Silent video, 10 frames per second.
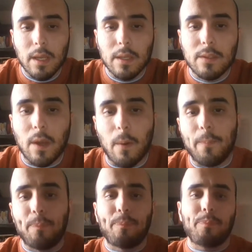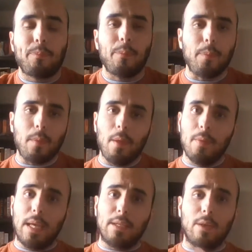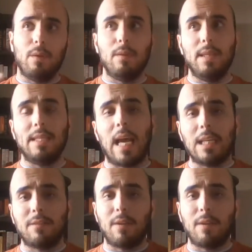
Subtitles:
So these last